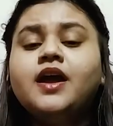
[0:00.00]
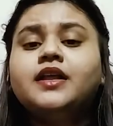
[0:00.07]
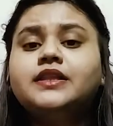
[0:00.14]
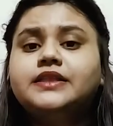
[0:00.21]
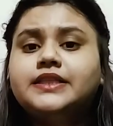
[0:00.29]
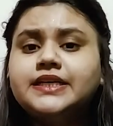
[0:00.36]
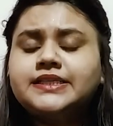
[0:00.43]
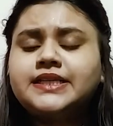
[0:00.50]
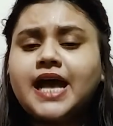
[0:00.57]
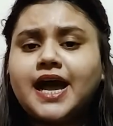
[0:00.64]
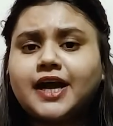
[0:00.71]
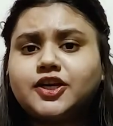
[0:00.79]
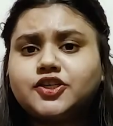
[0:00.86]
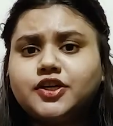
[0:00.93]
This
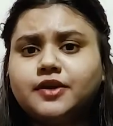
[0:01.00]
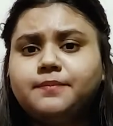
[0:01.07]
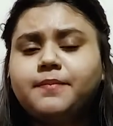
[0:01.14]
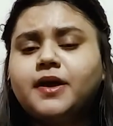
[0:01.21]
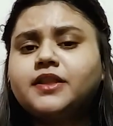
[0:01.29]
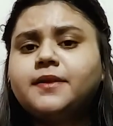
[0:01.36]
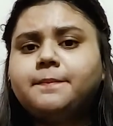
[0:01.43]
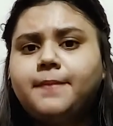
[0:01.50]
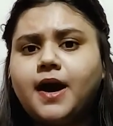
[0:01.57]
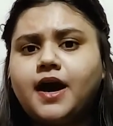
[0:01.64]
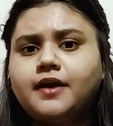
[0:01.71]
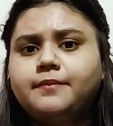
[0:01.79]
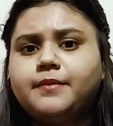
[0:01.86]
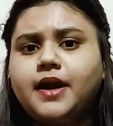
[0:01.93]
action by the
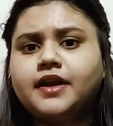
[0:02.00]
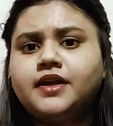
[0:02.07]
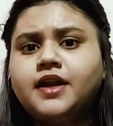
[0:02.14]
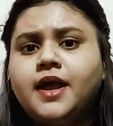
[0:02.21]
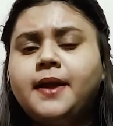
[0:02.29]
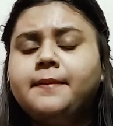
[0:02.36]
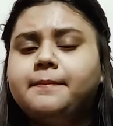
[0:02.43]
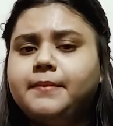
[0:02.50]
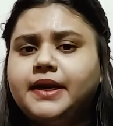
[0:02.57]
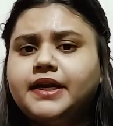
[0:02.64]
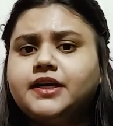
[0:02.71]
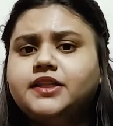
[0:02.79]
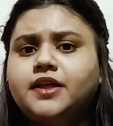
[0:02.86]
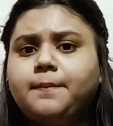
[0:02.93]
barman
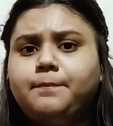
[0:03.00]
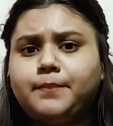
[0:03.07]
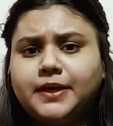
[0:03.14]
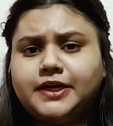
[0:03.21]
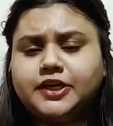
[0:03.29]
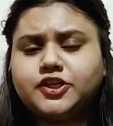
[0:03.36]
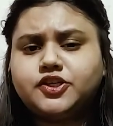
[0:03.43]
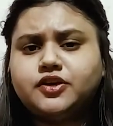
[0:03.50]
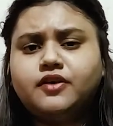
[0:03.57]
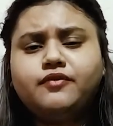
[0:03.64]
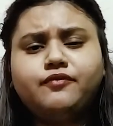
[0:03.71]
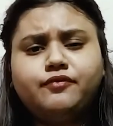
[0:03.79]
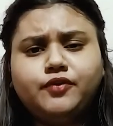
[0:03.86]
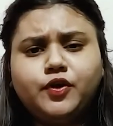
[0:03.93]
made the petitioner
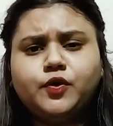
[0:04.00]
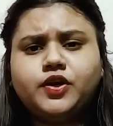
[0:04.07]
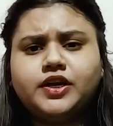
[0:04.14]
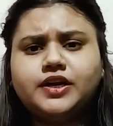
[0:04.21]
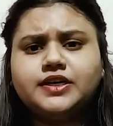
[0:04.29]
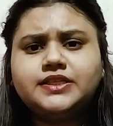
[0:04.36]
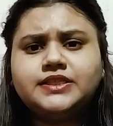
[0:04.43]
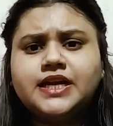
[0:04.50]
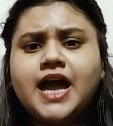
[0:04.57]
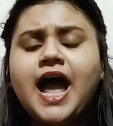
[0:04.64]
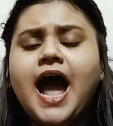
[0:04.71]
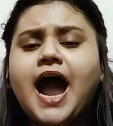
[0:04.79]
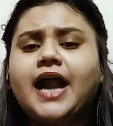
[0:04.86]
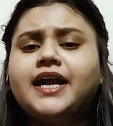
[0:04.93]
furious
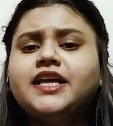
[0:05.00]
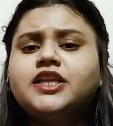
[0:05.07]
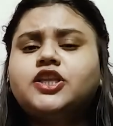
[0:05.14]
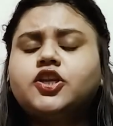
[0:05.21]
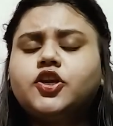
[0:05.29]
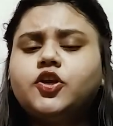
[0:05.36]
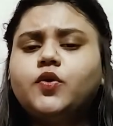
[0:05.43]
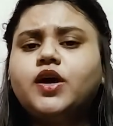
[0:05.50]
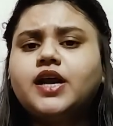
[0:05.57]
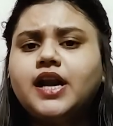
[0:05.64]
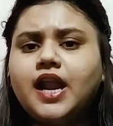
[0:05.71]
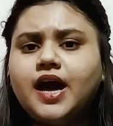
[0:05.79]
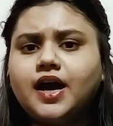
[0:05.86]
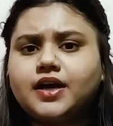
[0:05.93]
and he threw a
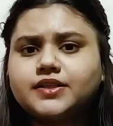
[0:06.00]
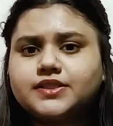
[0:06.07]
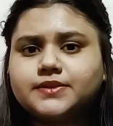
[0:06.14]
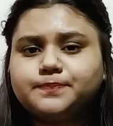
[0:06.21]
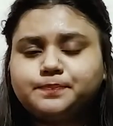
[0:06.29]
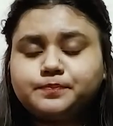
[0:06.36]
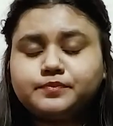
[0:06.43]
glass.